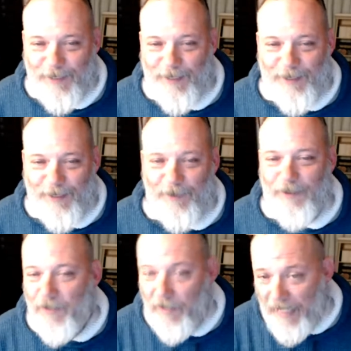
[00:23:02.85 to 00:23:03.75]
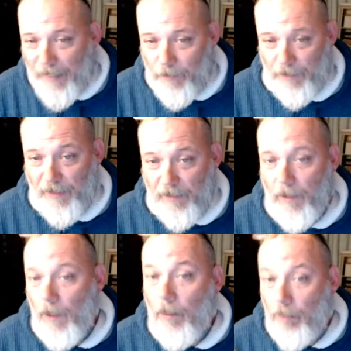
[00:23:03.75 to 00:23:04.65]
areas first. Housing,
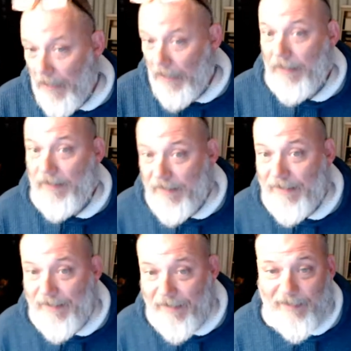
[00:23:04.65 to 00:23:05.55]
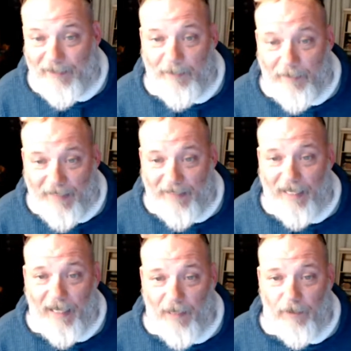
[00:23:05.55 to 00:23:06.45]
products that it takes to make
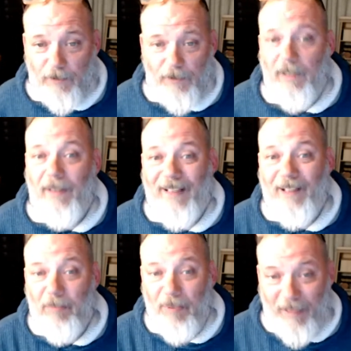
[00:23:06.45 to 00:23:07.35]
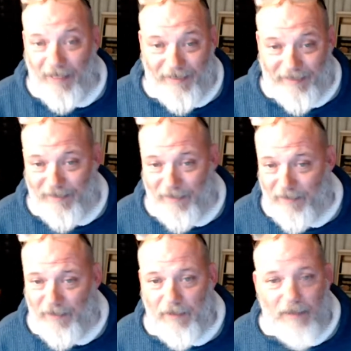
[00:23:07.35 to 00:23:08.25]
a house,
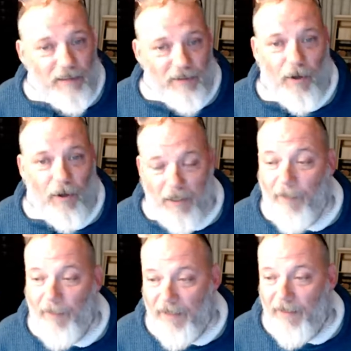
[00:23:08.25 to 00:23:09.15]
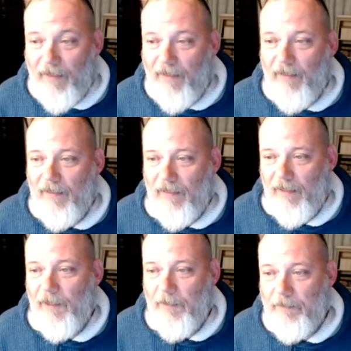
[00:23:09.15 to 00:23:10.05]
appliances, it's all coming.
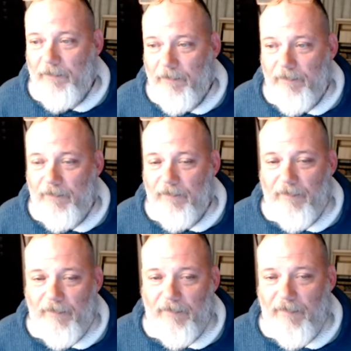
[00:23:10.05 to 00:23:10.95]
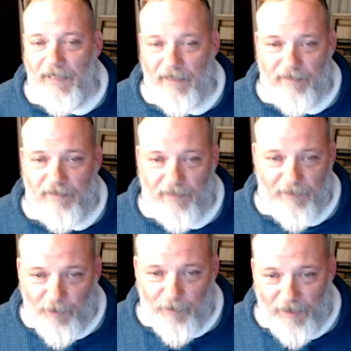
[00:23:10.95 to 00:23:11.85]
But
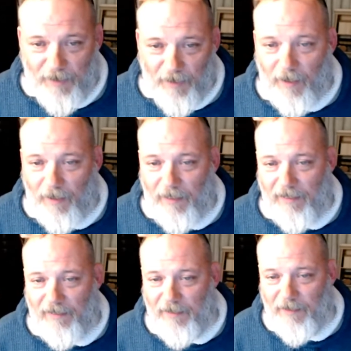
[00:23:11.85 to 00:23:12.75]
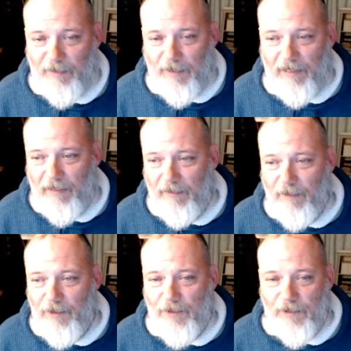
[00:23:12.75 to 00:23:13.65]
it won't be long, and it's going to be
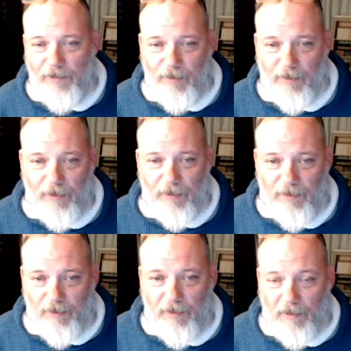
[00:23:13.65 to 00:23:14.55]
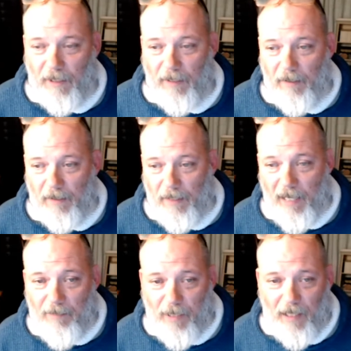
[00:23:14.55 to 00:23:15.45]
grocery stores or
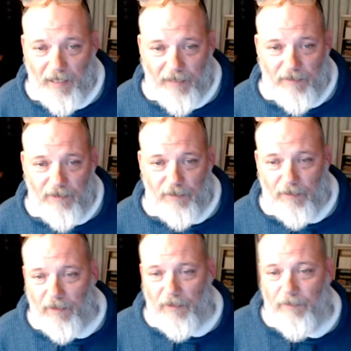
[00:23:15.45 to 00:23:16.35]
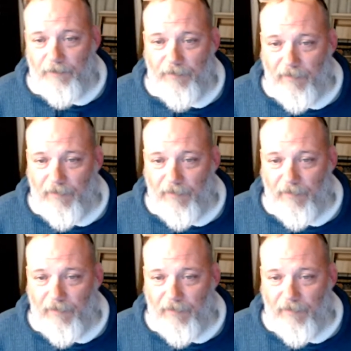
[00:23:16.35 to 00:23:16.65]
cab rides or,